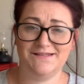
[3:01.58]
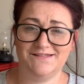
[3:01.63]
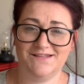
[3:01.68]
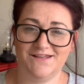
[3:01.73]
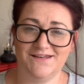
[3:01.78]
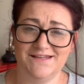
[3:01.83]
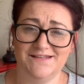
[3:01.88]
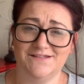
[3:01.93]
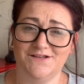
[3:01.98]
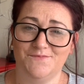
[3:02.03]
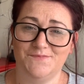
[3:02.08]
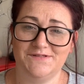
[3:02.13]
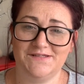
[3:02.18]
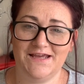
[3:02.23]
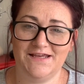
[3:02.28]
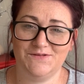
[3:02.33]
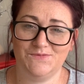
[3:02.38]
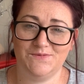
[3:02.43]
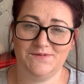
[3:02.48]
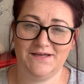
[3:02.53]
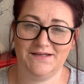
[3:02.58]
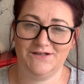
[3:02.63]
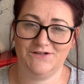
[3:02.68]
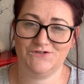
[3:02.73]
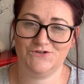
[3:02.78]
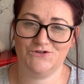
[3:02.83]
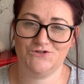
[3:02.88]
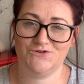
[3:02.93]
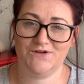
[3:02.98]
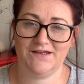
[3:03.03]
son is obsessed with
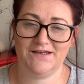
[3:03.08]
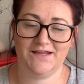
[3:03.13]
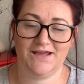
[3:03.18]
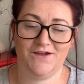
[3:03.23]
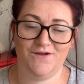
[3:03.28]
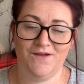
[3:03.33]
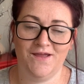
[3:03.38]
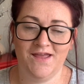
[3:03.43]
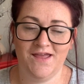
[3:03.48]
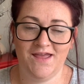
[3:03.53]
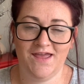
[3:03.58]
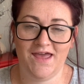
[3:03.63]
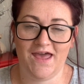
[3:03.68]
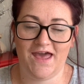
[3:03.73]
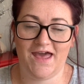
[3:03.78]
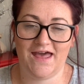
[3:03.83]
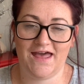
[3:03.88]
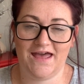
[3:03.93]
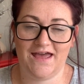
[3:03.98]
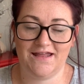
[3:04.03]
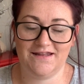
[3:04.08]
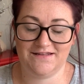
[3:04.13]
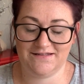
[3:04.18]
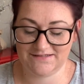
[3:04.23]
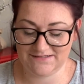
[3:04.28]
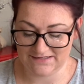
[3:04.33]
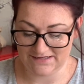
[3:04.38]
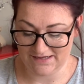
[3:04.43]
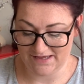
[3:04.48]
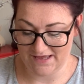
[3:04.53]
dinosaurs right now,
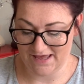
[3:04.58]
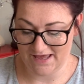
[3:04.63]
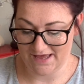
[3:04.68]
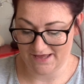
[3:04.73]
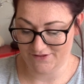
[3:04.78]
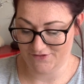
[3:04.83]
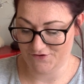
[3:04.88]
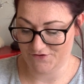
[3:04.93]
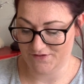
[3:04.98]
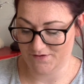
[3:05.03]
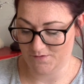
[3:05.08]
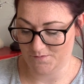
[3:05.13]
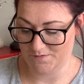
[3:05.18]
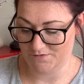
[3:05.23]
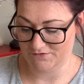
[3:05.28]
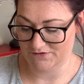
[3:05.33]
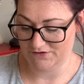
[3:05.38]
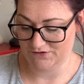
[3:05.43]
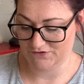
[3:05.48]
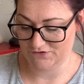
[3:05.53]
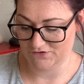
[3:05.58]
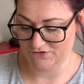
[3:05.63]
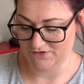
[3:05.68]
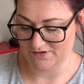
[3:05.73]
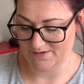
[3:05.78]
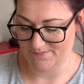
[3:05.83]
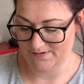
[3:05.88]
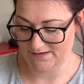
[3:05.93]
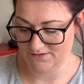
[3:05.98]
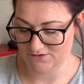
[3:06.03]
and I thought they would be really cool.
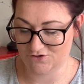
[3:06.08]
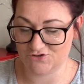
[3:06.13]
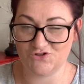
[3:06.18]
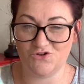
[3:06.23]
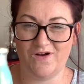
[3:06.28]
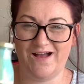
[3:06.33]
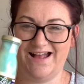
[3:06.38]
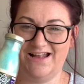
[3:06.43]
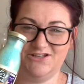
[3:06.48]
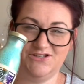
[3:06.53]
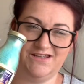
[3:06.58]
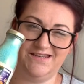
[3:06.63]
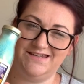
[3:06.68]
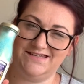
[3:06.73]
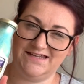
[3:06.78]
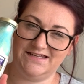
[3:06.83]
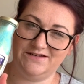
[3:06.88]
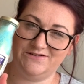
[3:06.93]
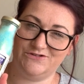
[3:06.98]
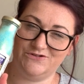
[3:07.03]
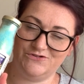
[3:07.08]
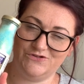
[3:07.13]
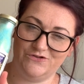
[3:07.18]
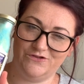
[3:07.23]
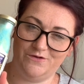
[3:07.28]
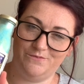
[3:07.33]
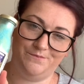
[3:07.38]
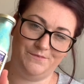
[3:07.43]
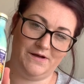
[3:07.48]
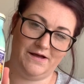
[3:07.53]
I mean, there's not actually any dinosaurs on
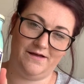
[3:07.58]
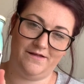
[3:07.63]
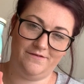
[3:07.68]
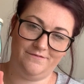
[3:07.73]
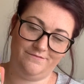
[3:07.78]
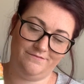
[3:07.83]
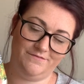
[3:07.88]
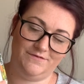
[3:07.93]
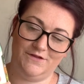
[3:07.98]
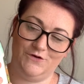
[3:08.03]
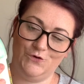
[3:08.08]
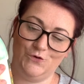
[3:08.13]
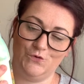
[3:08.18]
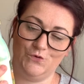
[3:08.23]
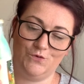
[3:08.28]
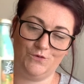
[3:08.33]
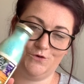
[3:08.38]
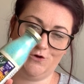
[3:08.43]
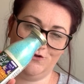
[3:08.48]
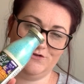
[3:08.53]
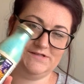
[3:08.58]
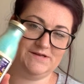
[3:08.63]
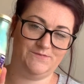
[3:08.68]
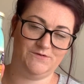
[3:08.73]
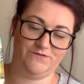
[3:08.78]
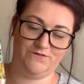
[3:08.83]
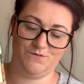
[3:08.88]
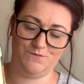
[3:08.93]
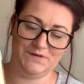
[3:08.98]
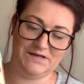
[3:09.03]
them, but the whole concept
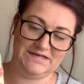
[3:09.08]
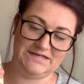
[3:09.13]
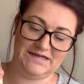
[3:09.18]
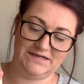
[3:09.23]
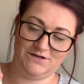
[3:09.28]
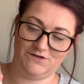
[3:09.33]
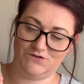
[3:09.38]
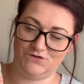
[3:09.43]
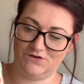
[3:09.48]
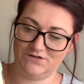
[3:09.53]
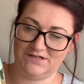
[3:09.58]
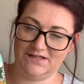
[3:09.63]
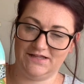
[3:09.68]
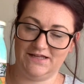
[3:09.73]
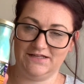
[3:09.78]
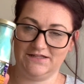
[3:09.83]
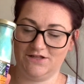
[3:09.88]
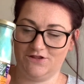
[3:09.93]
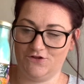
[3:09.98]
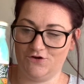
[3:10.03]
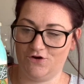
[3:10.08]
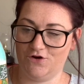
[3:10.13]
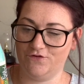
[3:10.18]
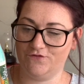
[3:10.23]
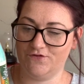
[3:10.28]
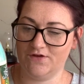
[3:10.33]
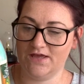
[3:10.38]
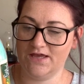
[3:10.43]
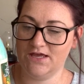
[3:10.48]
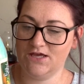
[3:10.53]
of them being dinosaurs I like the thought of.
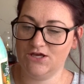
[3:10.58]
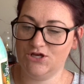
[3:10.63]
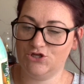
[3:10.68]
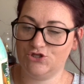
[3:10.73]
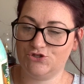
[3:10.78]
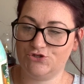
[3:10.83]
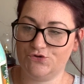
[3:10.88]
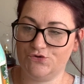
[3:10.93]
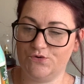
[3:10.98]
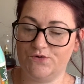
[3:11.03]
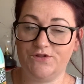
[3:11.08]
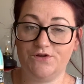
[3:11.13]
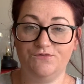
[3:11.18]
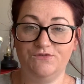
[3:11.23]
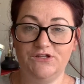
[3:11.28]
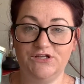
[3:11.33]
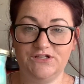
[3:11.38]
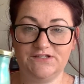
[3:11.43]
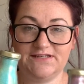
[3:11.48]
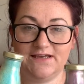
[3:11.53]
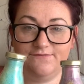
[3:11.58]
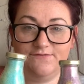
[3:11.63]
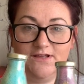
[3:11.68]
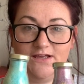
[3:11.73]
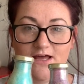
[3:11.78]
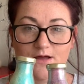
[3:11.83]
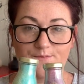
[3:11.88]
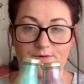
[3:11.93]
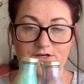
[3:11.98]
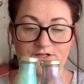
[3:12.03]
So they're really good to have in the
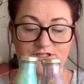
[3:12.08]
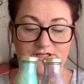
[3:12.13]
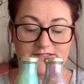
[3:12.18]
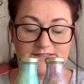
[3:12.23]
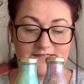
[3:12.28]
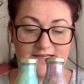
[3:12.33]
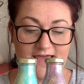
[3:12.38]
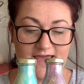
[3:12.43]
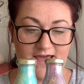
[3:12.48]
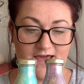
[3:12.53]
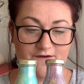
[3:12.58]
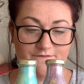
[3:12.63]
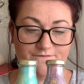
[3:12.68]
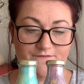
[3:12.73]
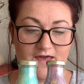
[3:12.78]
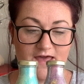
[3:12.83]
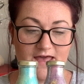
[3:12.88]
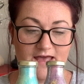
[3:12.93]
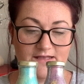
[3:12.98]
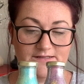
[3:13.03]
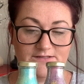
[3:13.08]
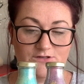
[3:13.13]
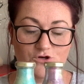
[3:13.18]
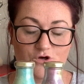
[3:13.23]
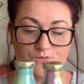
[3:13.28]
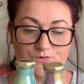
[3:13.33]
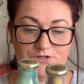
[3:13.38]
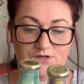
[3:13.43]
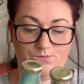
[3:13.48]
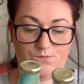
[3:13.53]
cupboard just to have as an
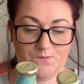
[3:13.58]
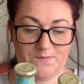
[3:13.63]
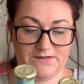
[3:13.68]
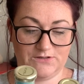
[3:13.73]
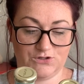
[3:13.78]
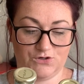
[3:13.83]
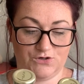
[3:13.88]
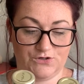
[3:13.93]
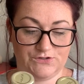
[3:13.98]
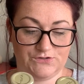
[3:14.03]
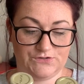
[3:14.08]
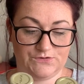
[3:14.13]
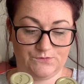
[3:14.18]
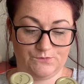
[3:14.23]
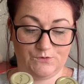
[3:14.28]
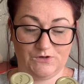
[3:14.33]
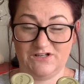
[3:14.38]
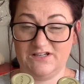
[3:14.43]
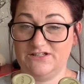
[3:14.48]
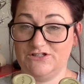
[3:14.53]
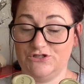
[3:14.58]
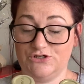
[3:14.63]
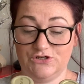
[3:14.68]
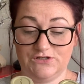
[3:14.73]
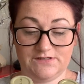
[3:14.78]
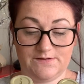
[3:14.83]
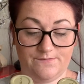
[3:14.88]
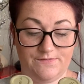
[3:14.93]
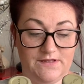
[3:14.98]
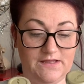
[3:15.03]
option when my daughter's wanting to do
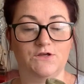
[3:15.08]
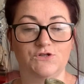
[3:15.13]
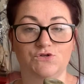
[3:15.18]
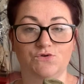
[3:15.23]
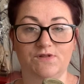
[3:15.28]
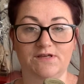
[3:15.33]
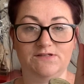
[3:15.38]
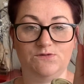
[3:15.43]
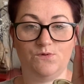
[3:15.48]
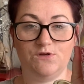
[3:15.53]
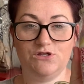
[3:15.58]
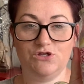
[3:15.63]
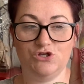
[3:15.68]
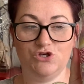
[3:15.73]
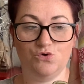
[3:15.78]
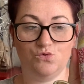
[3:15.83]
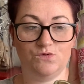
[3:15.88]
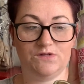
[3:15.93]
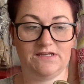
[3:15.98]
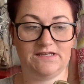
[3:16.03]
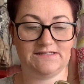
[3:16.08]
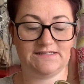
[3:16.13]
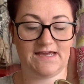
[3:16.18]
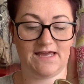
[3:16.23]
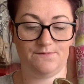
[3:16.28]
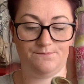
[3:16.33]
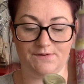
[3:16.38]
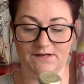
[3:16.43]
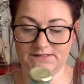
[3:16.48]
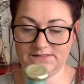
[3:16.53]
something. So this one you only need to
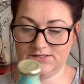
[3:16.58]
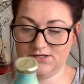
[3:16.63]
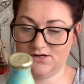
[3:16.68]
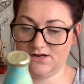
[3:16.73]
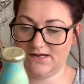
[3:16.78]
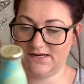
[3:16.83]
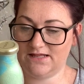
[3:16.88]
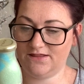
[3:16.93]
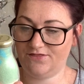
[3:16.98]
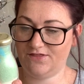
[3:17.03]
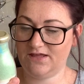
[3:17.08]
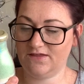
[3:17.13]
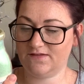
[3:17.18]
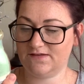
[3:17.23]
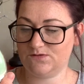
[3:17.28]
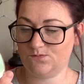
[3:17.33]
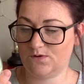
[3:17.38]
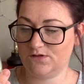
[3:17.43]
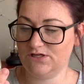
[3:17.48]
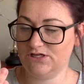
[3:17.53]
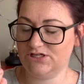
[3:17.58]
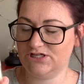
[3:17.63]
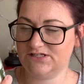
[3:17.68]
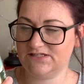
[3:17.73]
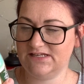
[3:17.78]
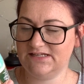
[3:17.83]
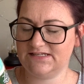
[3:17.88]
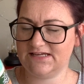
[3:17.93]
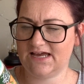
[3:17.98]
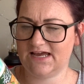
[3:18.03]
add butter, and I think this one you just
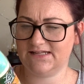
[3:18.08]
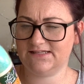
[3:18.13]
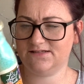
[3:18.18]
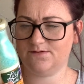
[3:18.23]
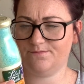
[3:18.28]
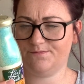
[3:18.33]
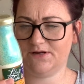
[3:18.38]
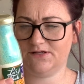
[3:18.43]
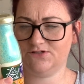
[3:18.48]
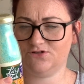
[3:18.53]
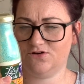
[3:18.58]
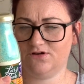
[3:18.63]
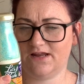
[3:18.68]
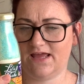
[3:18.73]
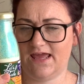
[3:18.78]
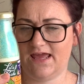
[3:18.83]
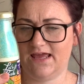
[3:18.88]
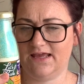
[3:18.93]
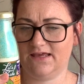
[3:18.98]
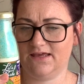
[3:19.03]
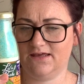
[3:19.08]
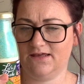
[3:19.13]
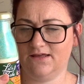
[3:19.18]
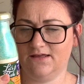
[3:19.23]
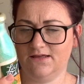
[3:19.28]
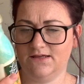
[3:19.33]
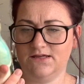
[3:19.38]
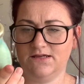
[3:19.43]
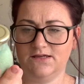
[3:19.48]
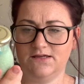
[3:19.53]
need to add some butter and egg
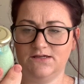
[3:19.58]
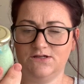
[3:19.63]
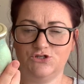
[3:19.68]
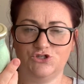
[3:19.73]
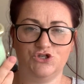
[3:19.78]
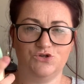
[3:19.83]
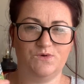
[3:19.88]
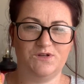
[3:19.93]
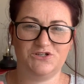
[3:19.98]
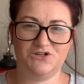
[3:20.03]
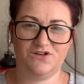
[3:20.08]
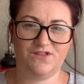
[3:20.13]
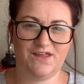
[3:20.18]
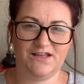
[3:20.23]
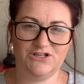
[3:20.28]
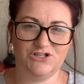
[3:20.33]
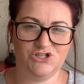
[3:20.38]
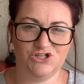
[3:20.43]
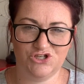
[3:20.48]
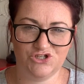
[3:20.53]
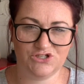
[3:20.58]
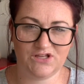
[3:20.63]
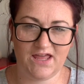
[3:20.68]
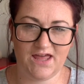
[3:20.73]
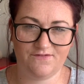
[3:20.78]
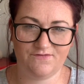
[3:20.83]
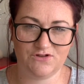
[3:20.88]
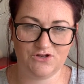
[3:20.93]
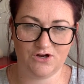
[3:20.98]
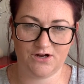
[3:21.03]
too, which are things you usually
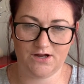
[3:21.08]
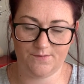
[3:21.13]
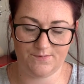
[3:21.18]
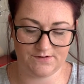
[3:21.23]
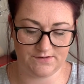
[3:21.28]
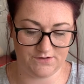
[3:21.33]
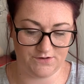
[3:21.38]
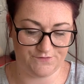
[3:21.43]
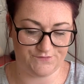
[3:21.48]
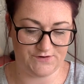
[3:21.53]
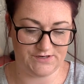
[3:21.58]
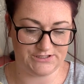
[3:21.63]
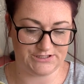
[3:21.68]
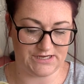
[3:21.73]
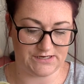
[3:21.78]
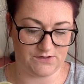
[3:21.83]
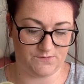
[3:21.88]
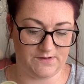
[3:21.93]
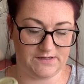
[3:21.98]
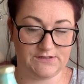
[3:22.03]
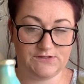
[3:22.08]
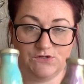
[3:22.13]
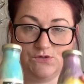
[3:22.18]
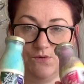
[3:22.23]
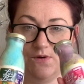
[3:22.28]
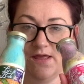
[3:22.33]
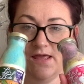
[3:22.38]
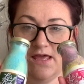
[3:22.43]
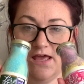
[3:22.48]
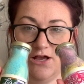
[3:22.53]
have in your cupboard in your fridge anyway.
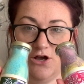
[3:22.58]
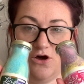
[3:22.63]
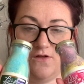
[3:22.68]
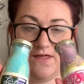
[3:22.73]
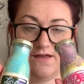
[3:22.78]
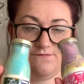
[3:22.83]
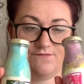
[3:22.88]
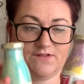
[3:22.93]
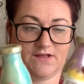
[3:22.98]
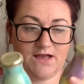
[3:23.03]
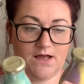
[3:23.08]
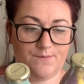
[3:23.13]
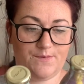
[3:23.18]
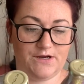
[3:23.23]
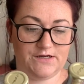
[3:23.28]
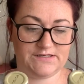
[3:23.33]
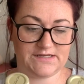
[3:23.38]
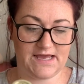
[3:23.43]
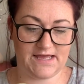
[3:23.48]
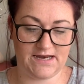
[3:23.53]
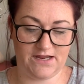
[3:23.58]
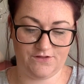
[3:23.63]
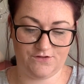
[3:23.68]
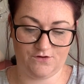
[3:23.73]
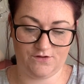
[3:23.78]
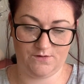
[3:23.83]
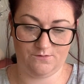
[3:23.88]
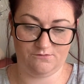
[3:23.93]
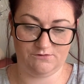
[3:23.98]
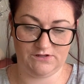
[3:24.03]
So got them for the cupboard, and I
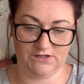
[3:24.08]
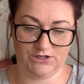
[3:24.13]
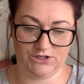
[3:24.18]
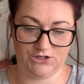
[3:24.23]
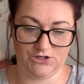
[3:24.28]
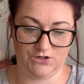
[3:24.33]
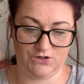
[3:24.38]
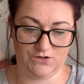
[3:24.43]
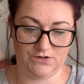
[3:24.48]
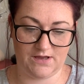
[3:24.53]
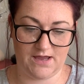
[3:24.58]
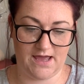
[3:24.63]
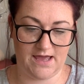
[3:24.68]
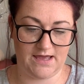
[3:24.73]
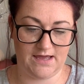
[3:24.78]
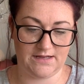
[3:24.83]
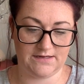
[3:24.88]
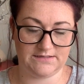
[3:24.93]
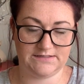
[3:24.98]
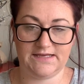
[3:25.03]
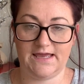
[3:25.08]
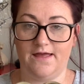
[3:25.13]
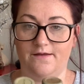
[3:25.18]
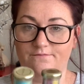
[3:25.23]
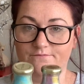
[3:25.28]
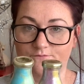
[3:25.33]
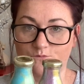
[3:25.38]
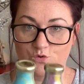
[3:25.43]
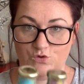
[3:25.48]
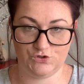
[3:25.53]
thought they were really cute, and yeah,
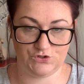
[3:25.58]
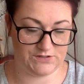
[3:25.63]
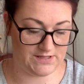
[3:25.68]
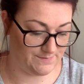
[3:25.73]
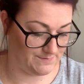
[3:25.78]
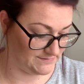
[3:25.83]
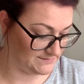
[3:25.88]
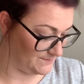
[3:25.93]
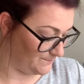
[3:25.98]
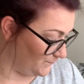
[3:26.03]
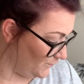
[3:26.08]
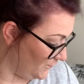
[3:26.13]
we'll do them at some